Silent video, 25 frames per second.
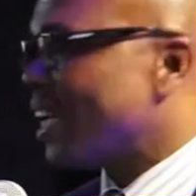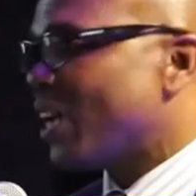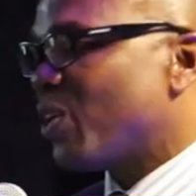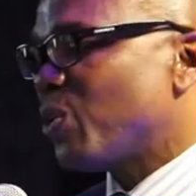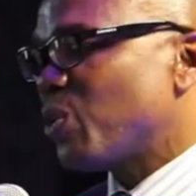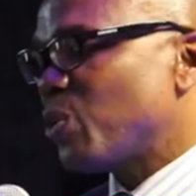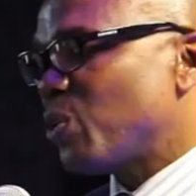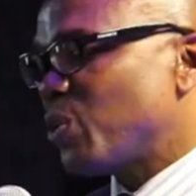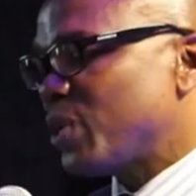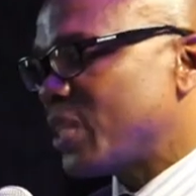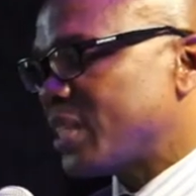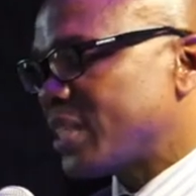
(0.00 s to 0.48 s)
I
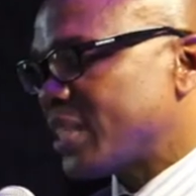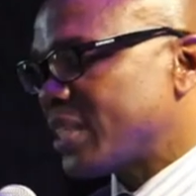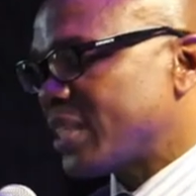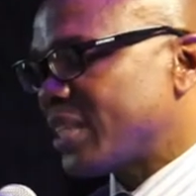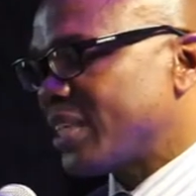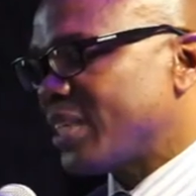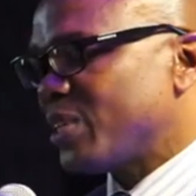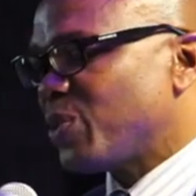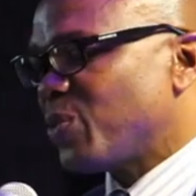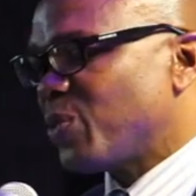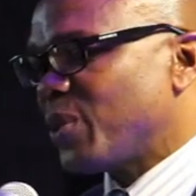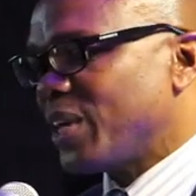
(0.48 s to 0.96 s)
always
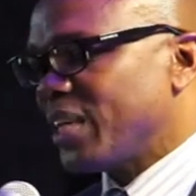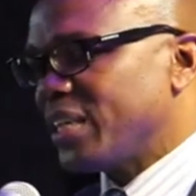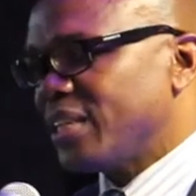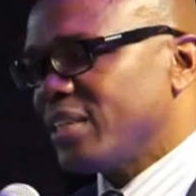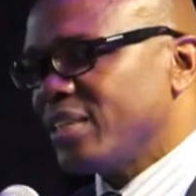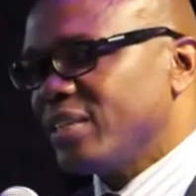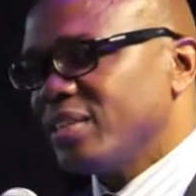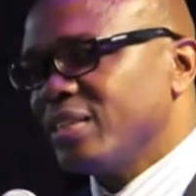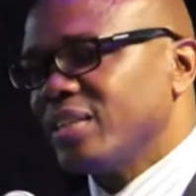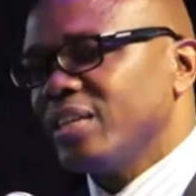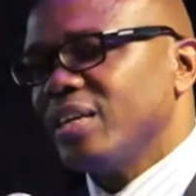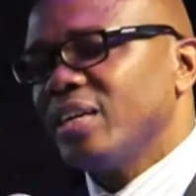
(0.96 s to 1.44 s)
say
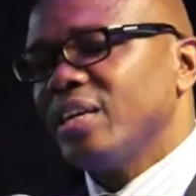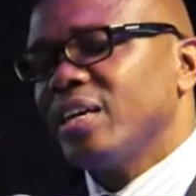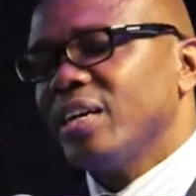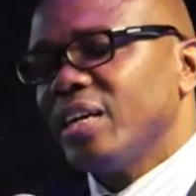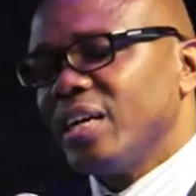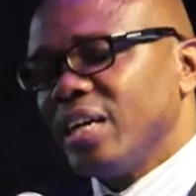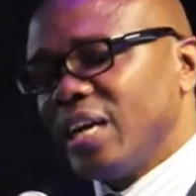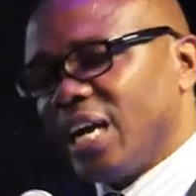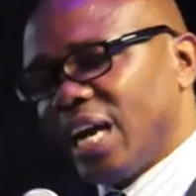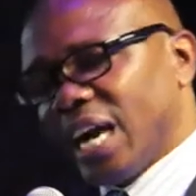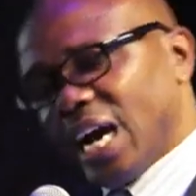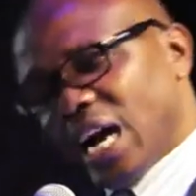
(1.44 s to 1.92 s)
when
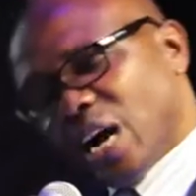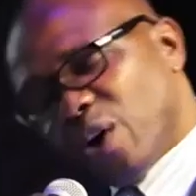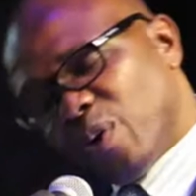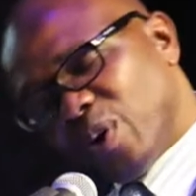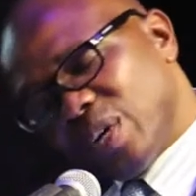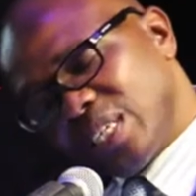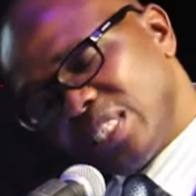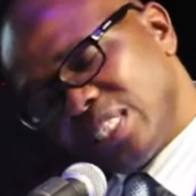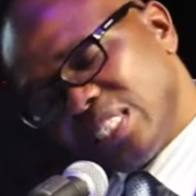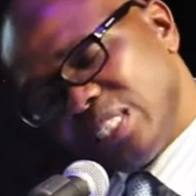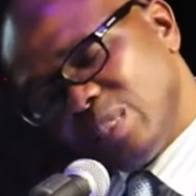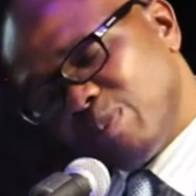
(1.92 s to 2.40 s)
I
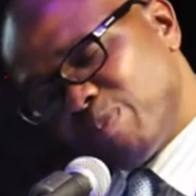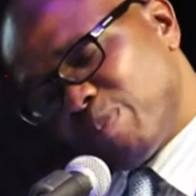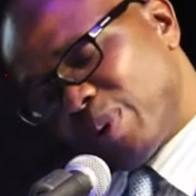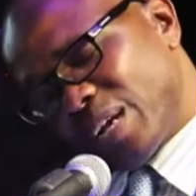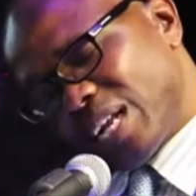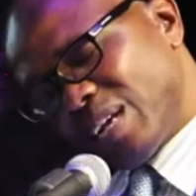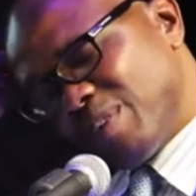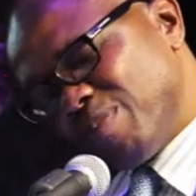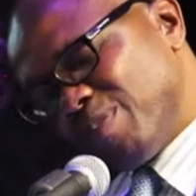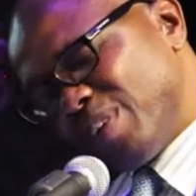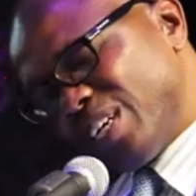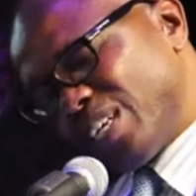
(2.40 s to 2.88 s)
was in
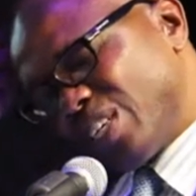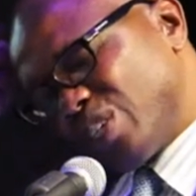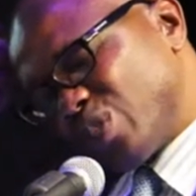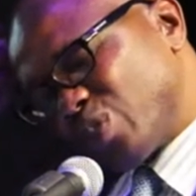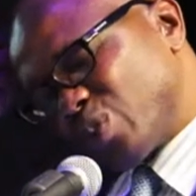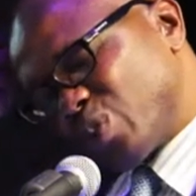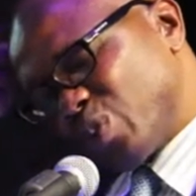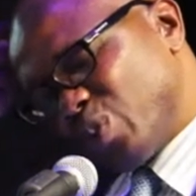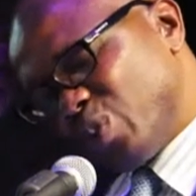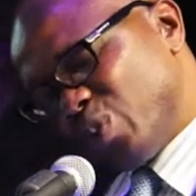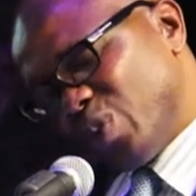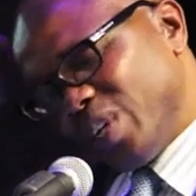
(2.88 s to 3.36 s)
primary
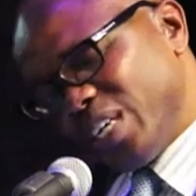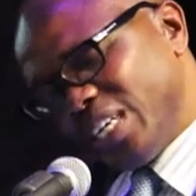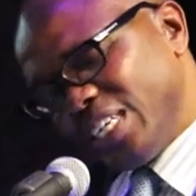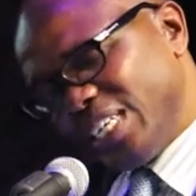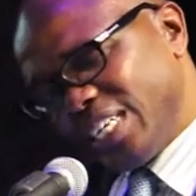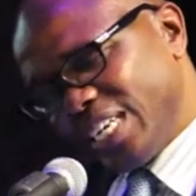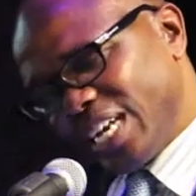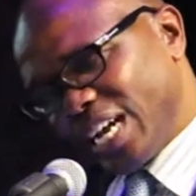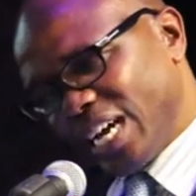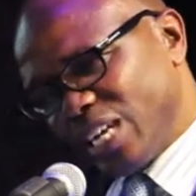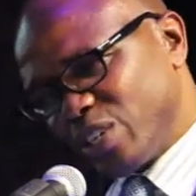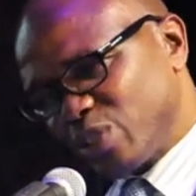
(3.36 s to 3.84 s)
school and
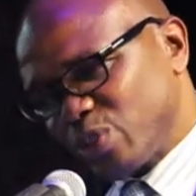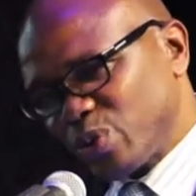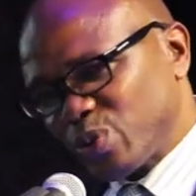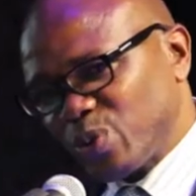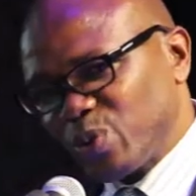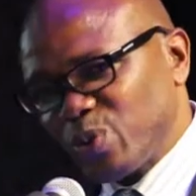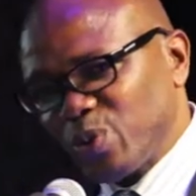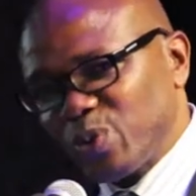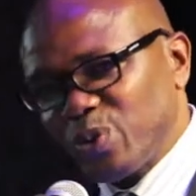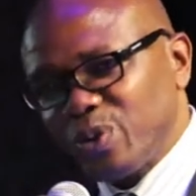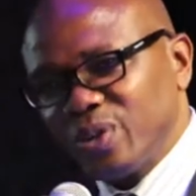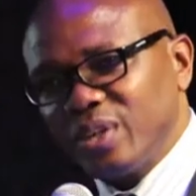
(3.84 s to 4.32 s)
in high
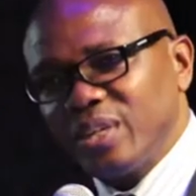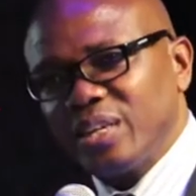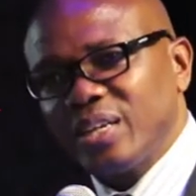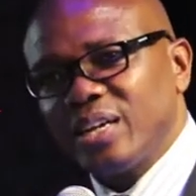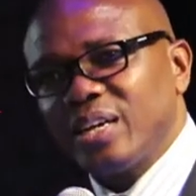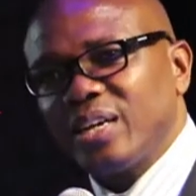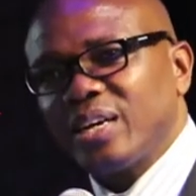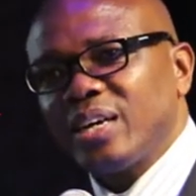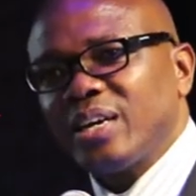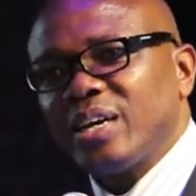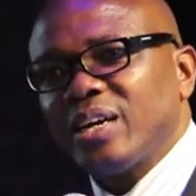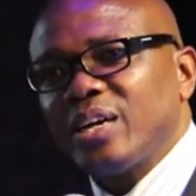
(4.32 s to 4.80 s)
school,
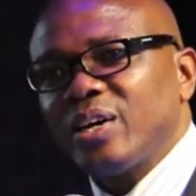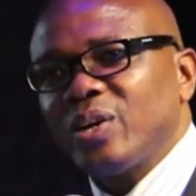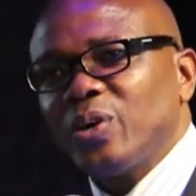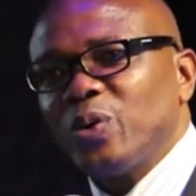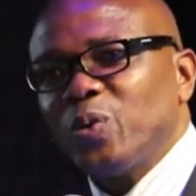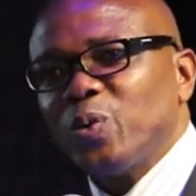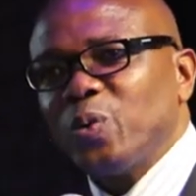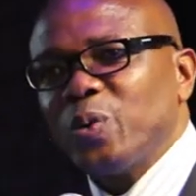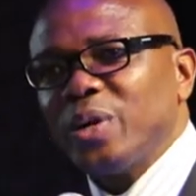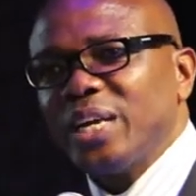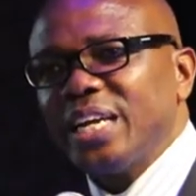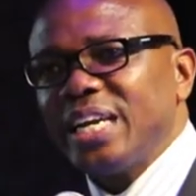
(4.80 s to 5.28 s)

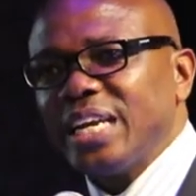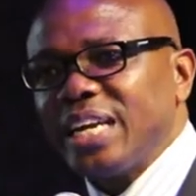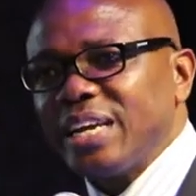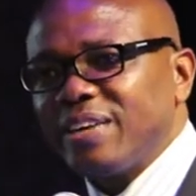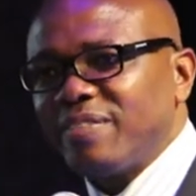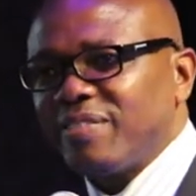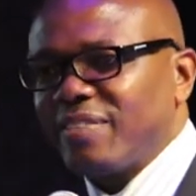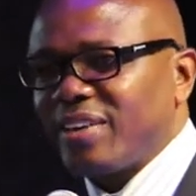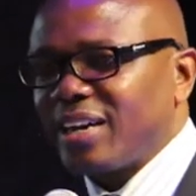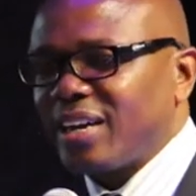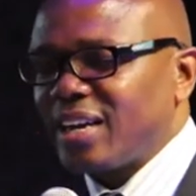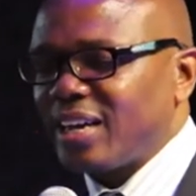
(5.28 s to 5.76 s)
we
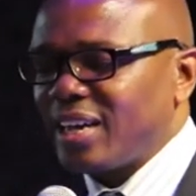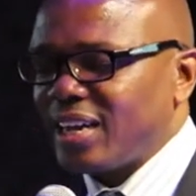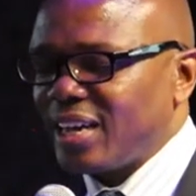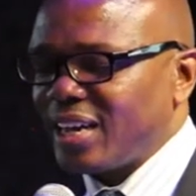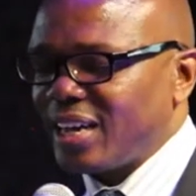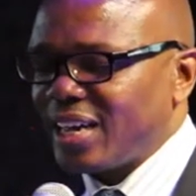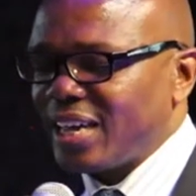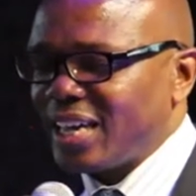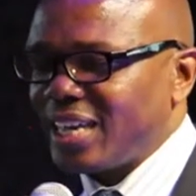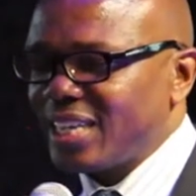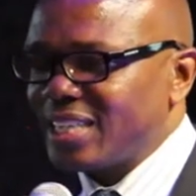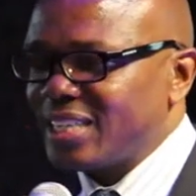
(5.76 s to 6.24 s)
never
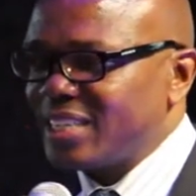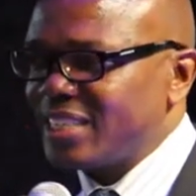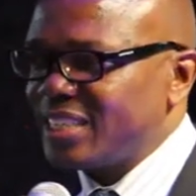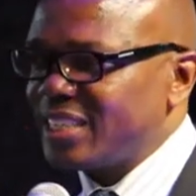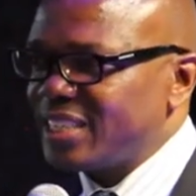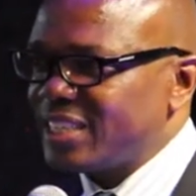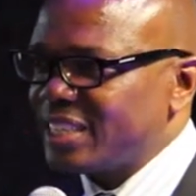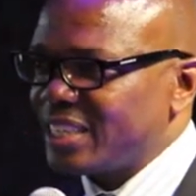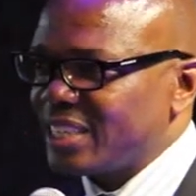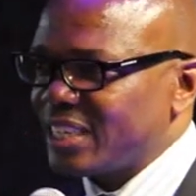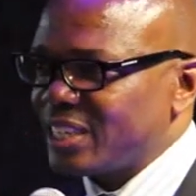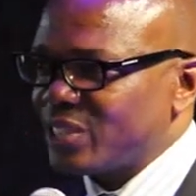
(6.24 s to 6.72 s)
had
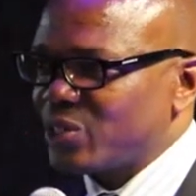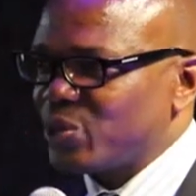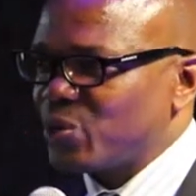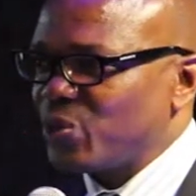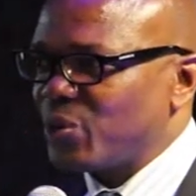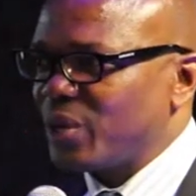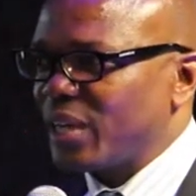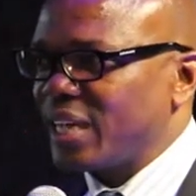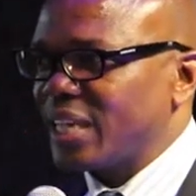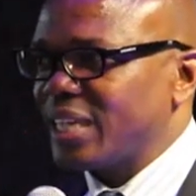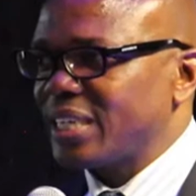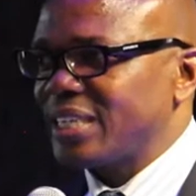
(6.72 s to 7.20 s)
teachers
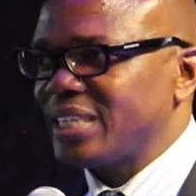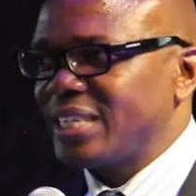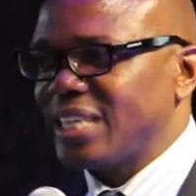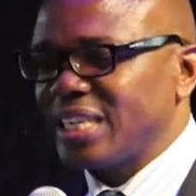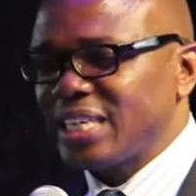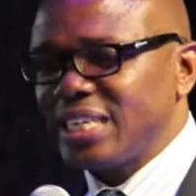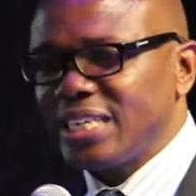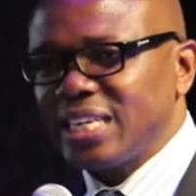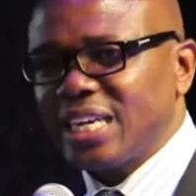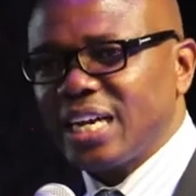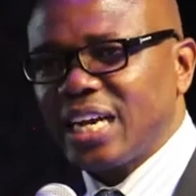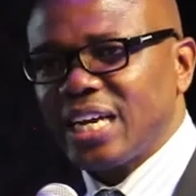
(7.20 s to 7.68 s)
who had
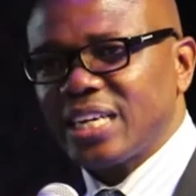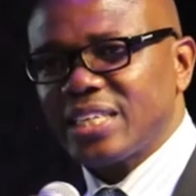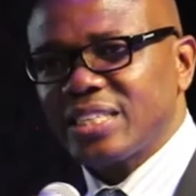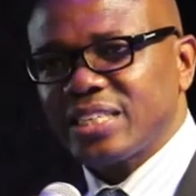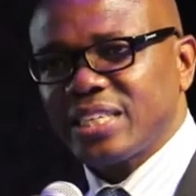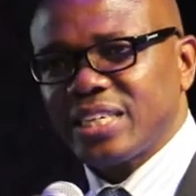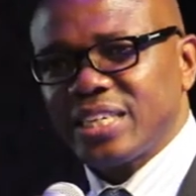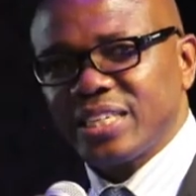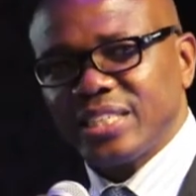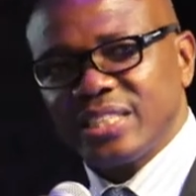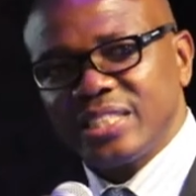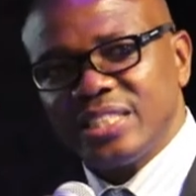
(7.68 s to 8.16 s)
technical
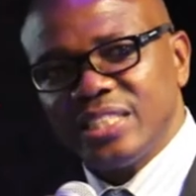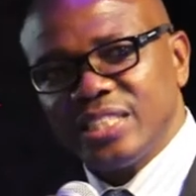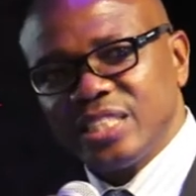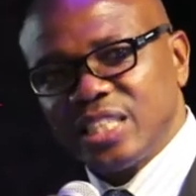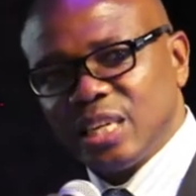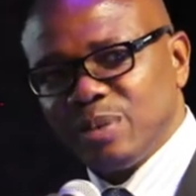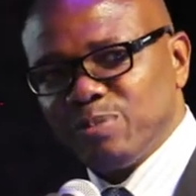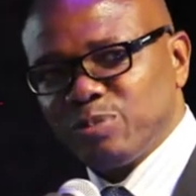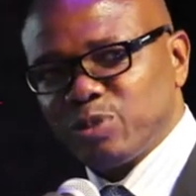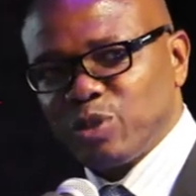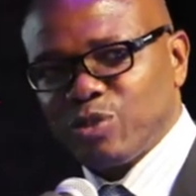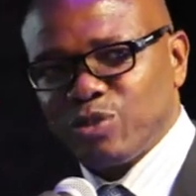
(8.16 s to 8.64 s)
skills in
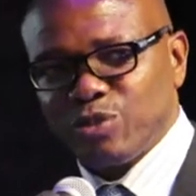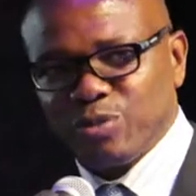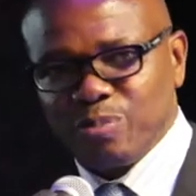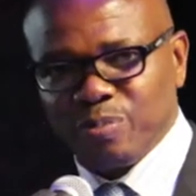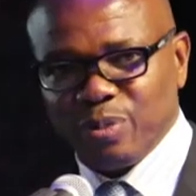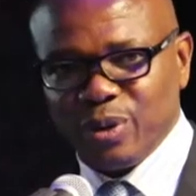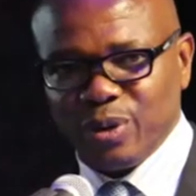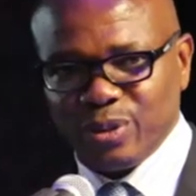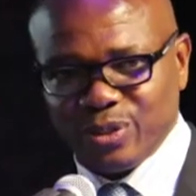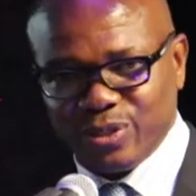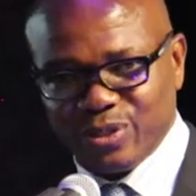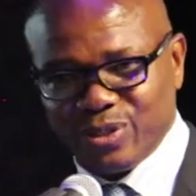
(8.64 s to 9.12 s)
terms of
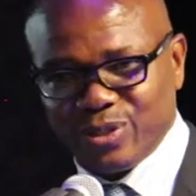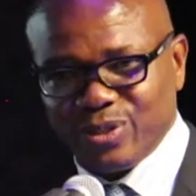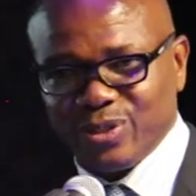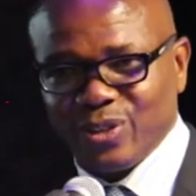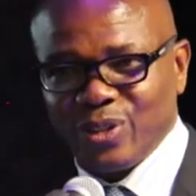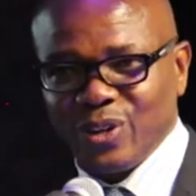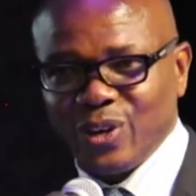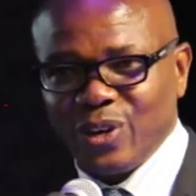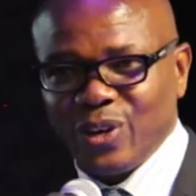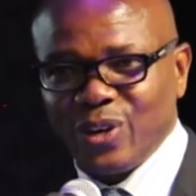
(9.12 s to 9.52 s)
sports.